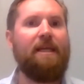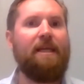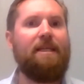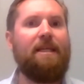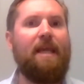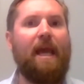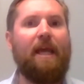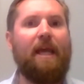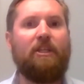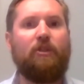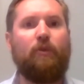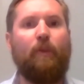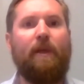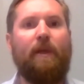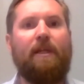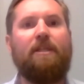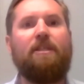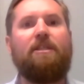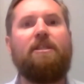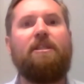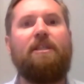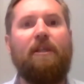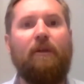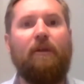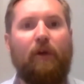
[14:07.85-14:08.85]
Yes, we can
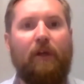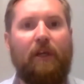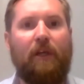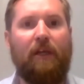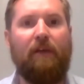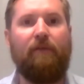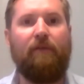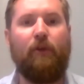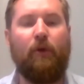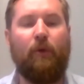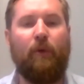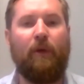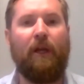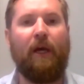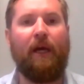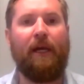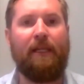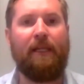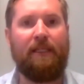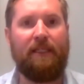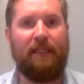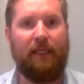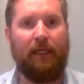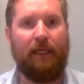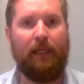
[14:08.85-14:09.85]
still give you an
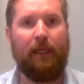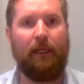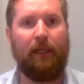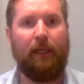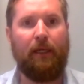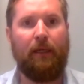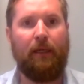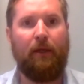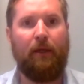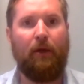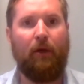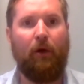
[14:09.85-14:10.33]
idea